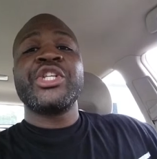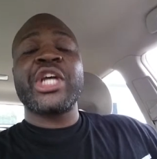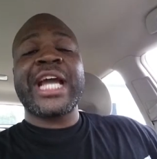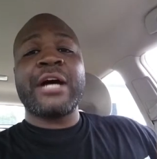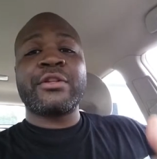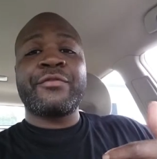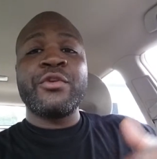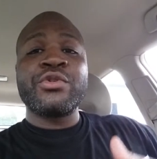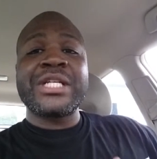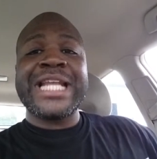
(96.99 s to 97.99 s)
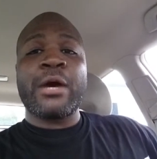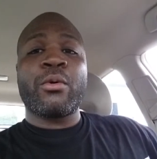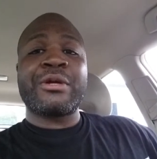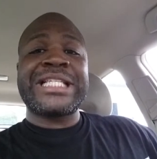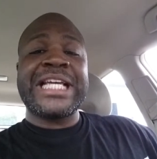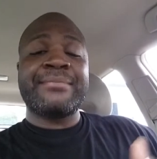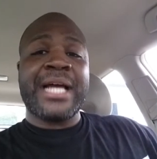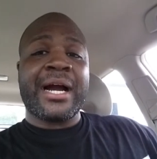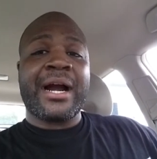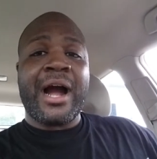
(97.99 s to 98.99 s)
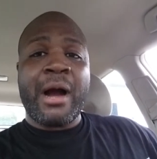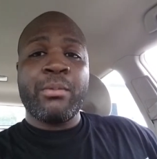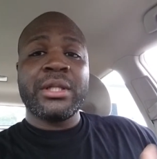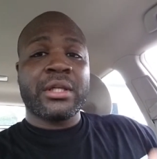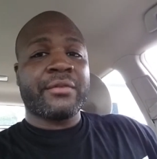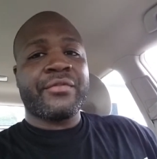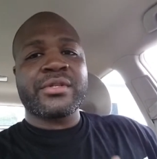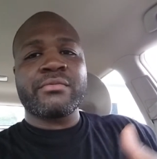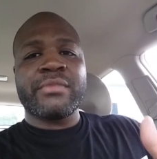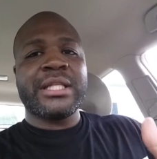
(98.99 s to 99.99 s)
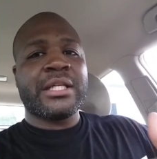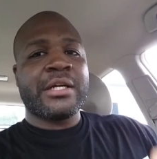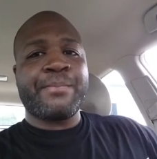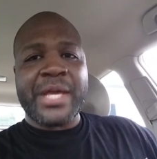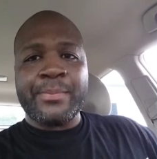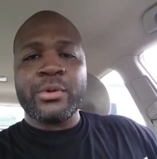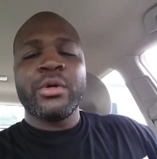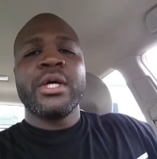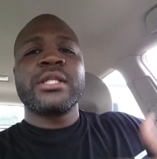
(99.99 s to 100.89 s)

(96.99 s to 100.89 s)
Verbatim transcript: Check out fusionnetworkteam.com. We're looking for some really good people